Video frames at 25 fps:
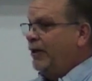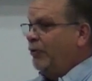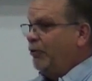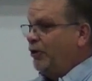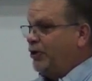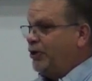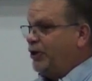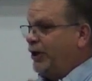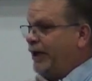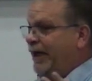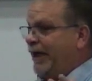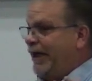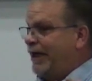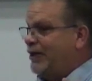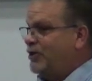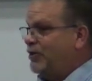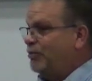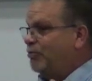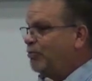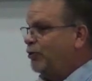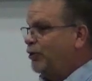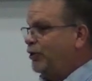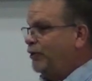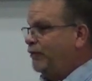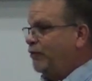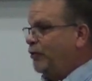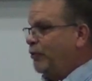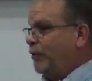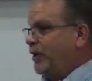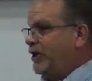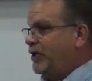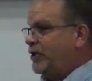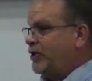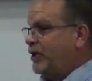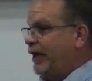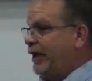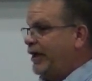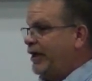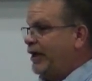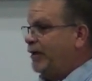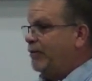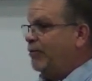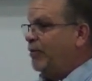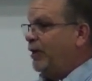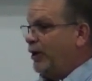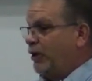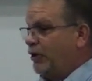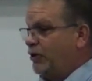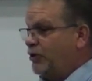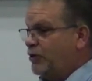which it has improved the recycling,
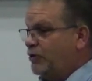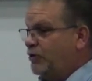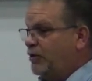but it